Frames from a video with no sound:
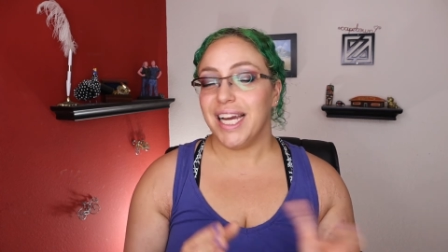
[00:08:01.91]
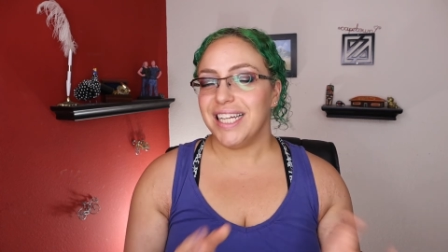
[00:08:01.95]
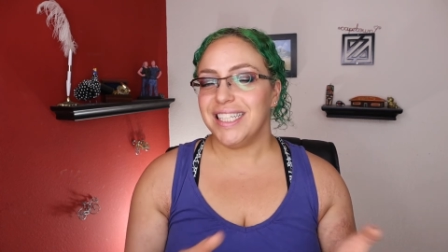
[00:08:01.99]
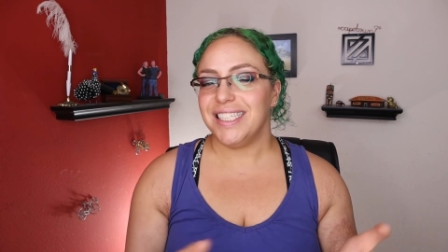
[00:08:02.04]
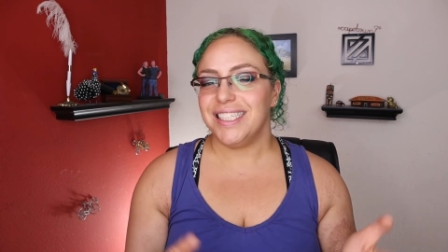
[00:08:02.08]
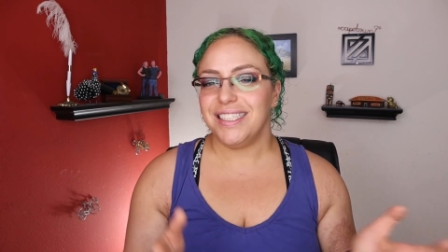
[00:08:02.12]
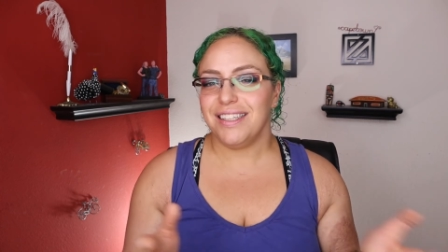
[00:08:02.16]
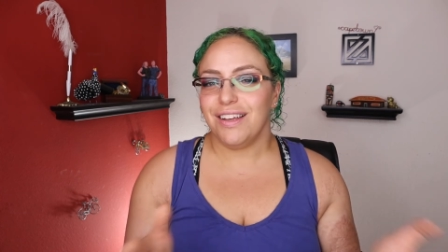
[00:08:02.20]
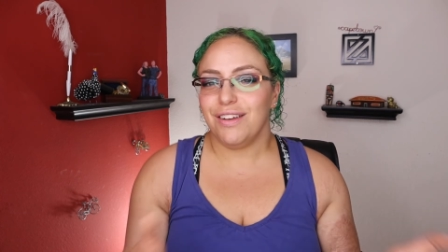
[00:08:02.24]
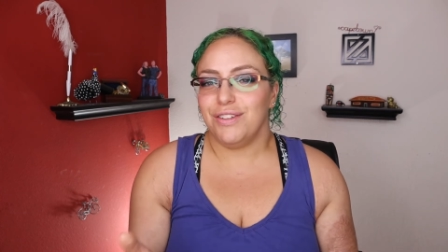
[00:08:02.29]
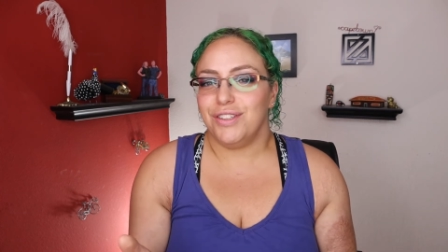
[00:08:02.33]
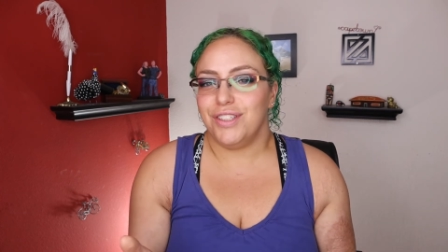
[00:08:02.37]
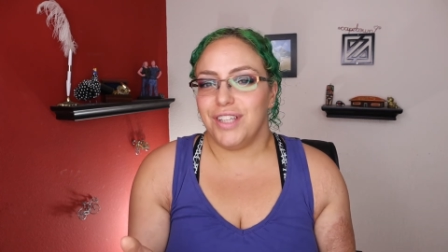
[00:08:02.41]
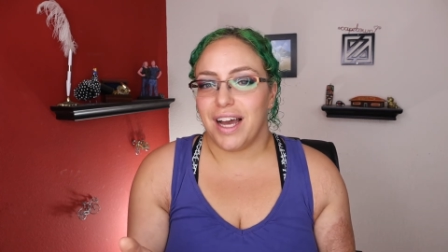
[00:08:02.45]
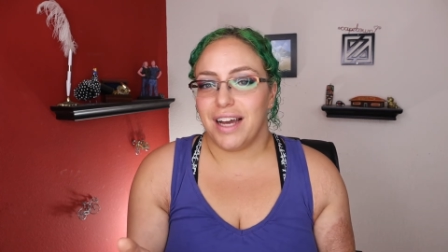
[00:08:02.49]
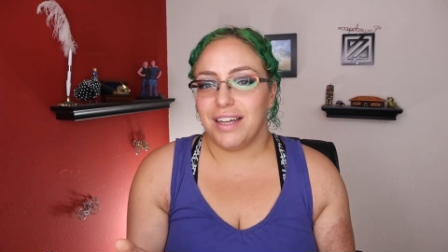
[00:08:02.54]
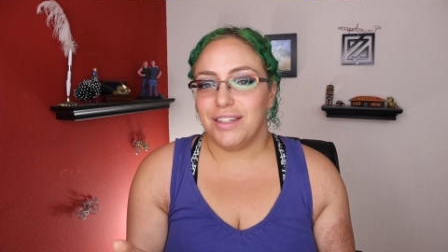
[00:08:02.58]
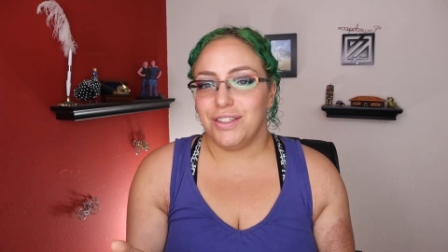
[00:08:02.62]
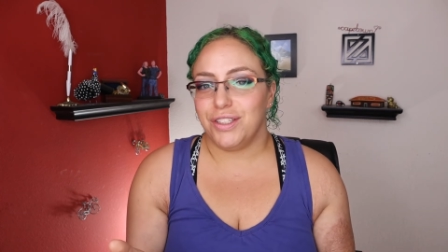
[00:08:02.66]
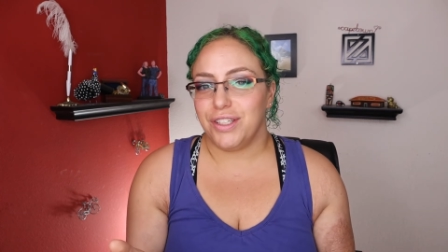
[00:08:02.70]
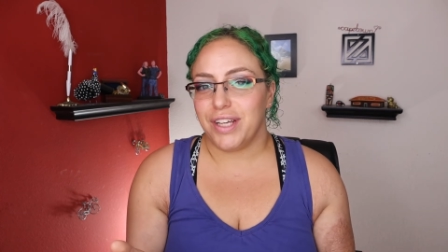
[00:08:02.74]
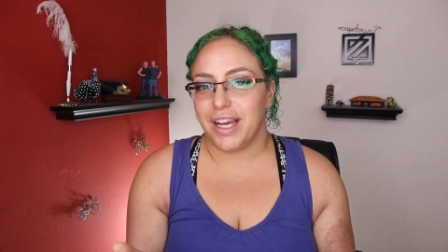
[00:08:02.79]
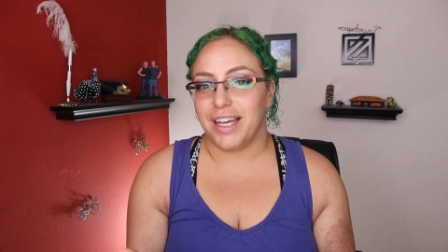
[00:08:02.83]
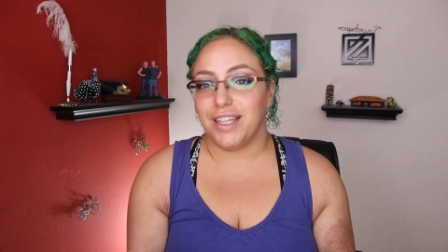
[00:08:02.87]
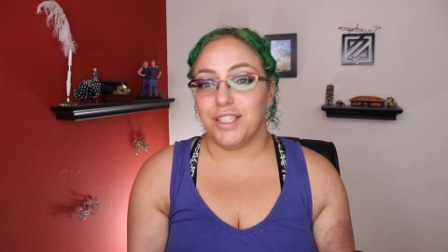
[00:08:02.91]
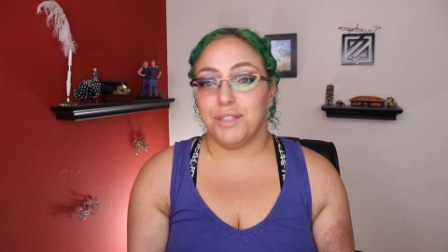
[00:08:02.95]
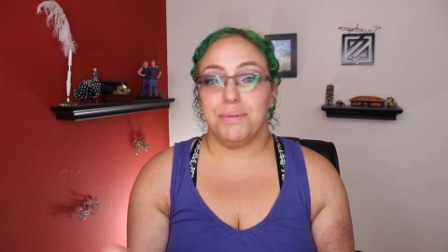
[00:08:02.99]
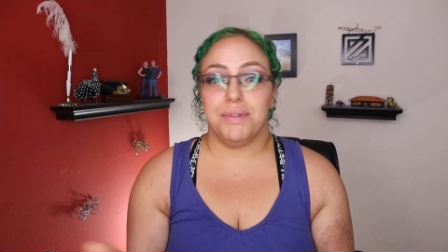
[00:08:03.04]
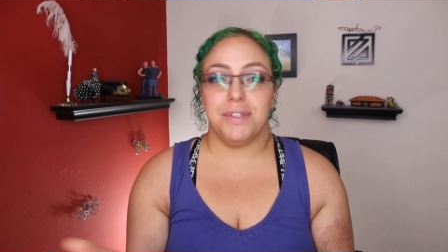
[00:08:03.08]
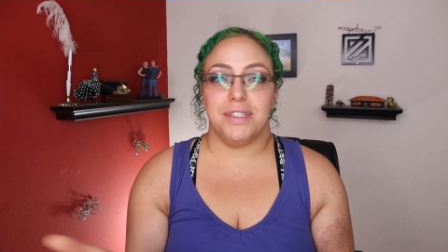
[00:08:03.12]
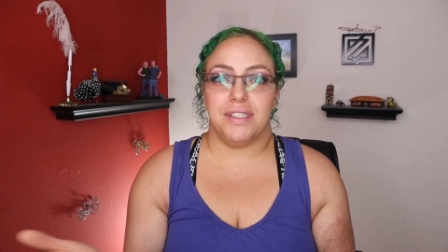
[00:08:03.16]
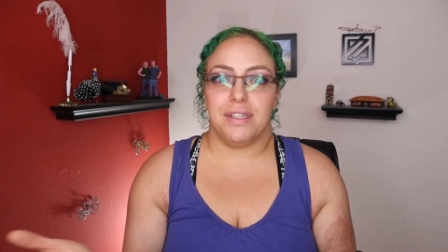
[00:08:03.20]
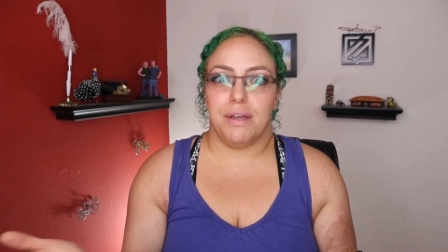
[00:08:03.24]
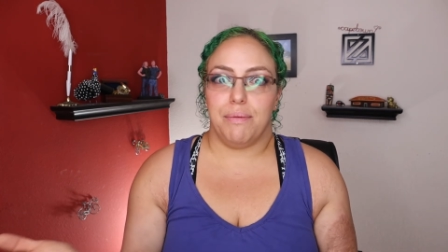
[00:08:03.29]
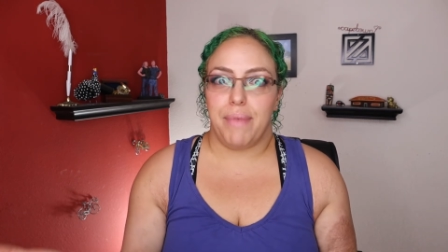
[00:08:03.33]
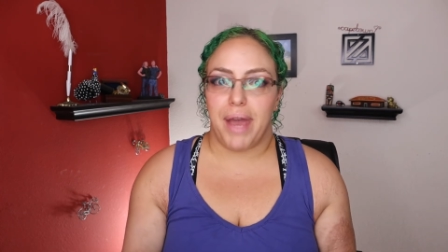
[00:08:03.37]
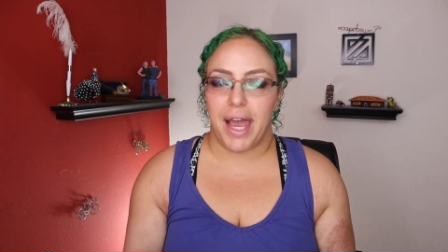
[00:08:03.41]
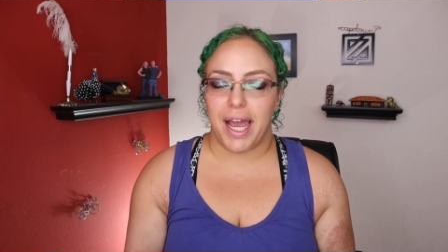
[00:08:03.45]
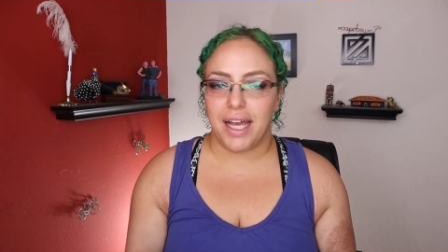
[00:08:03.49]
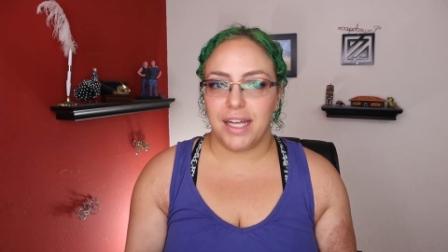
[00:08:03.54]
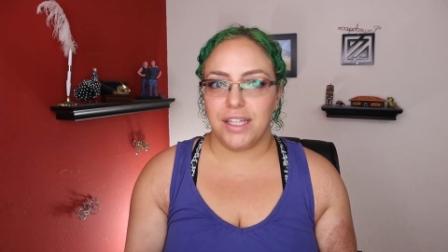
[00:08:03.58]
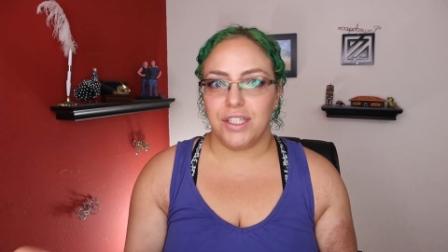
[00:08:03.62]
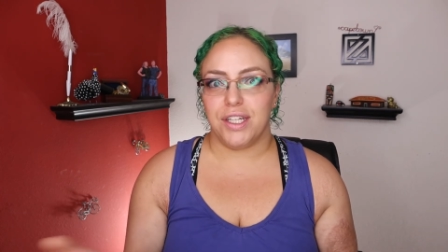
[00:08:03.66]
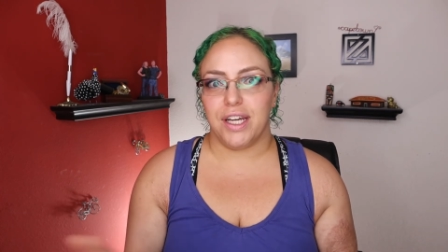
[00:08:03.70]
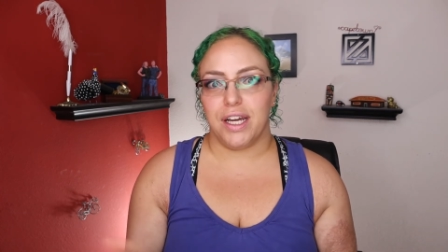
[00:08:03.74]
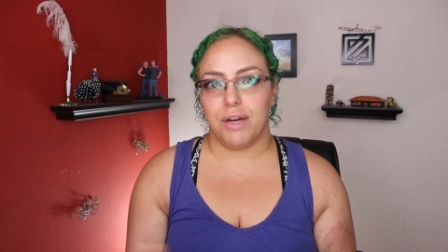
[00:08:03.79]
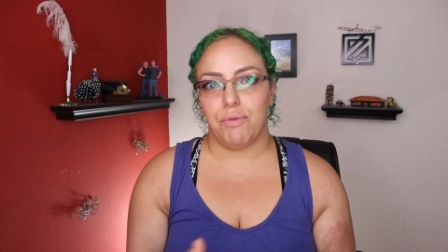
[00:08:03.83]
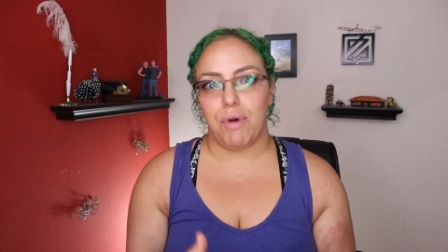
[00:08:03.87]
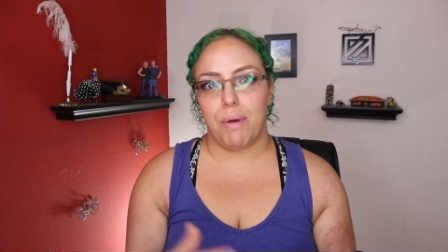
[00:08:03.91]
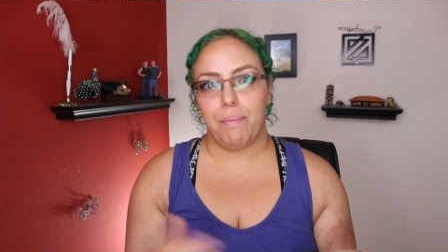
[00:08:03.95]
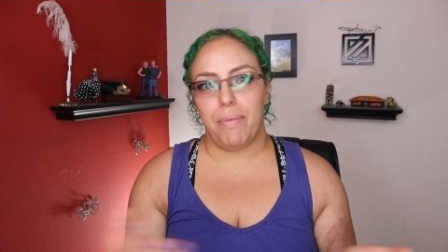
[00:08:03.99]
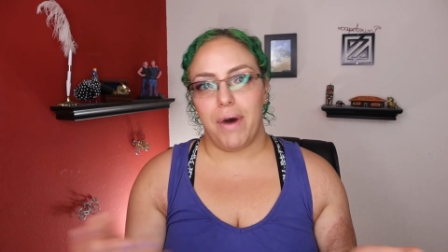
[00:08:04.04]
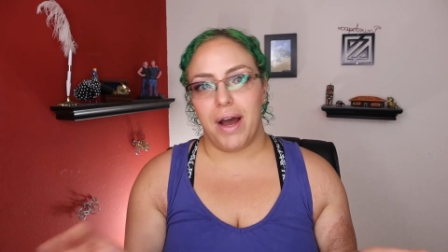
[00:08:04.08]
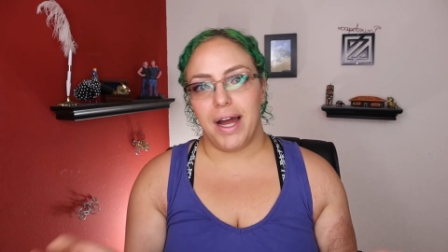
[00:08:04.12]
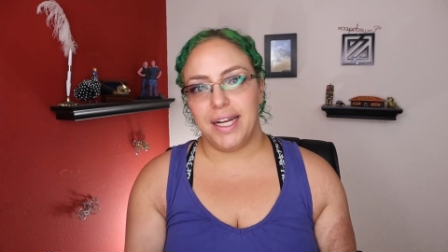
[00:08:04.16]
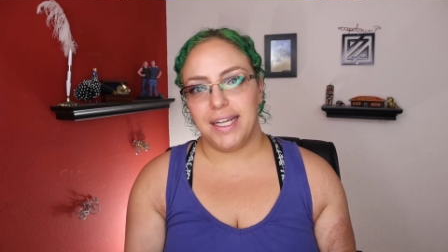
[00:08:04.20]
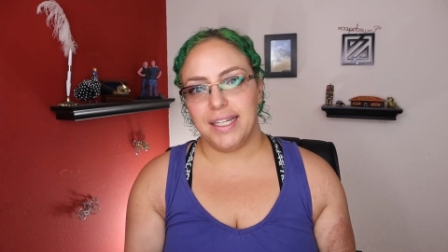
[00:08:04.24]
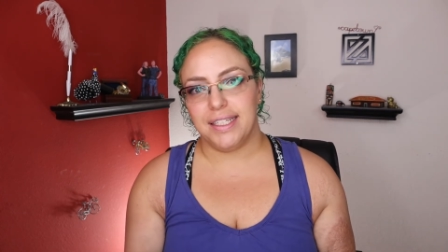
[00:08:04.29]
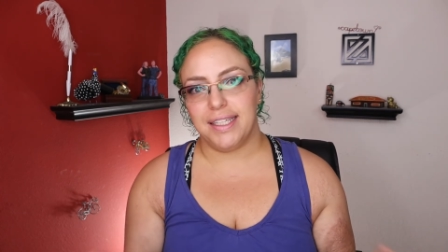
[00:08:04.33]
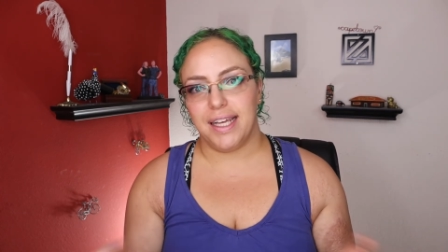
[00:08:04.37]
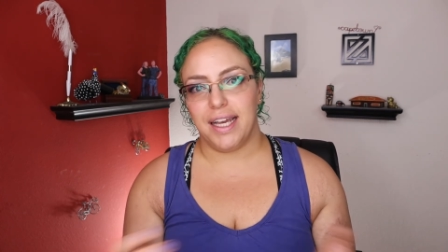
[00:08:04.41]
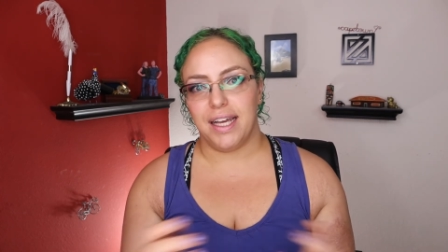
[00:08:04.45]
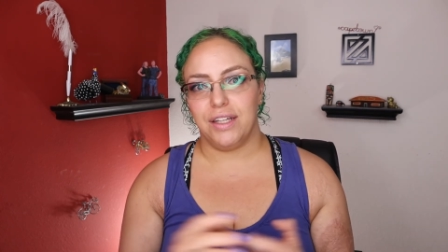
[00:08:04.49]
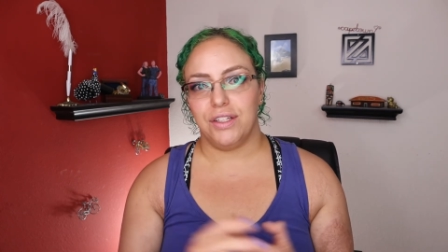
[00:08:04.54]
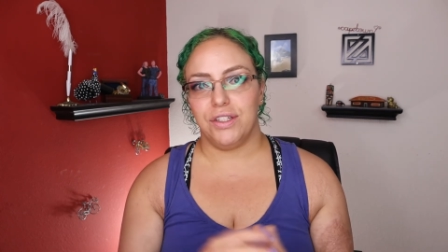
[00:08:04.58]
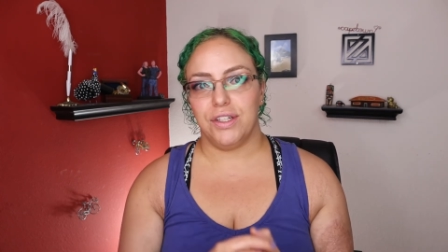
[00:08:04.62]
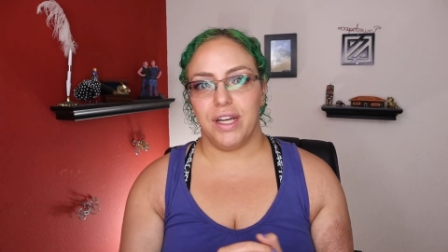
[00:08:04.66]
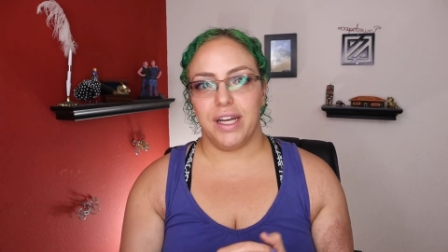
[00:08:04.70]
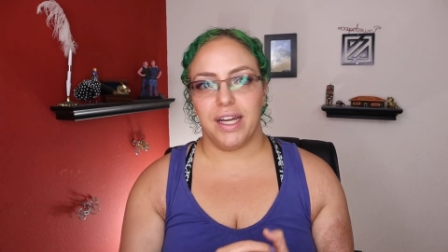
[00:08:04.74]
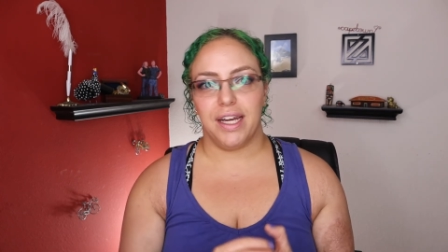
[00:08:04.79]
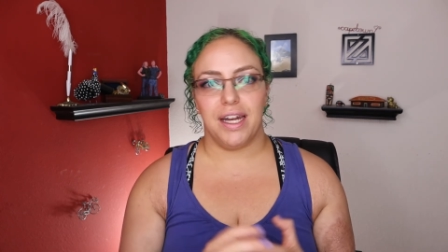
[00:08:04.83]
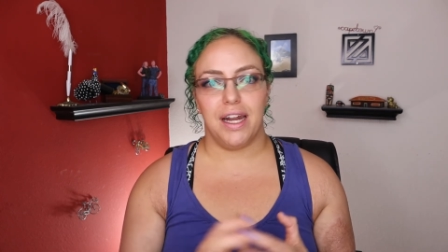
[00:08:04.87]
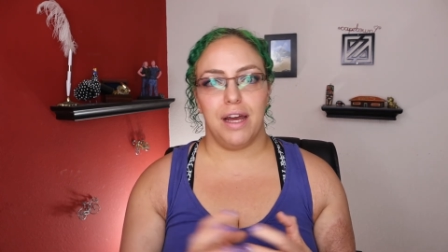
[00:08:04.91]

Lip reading: It still does change because I'm aging, my body is aging,